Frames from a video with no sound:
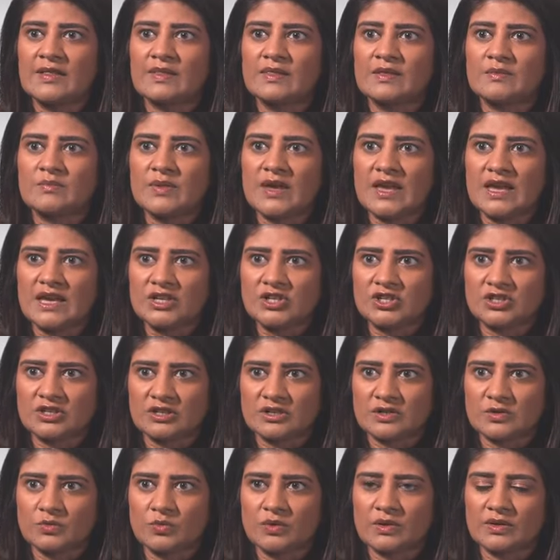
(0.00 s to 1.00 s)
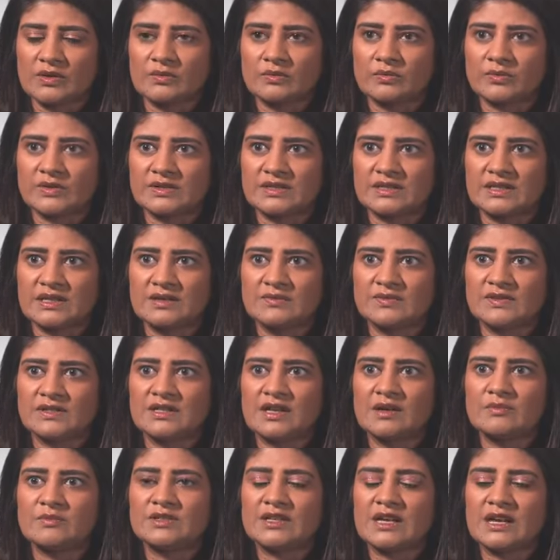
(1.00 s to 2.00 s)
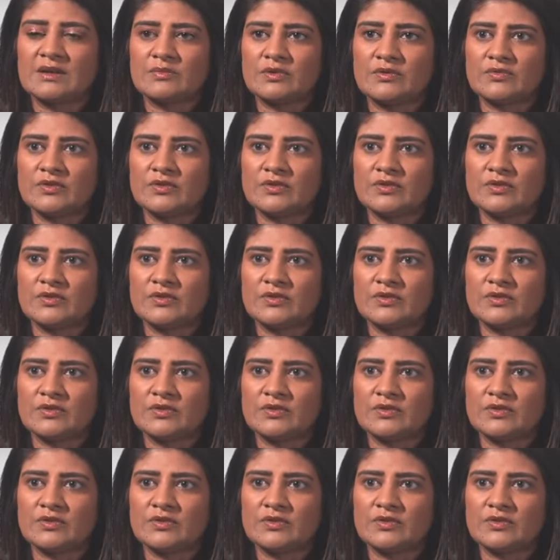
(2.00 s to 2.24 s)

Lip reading: the patient will receive some type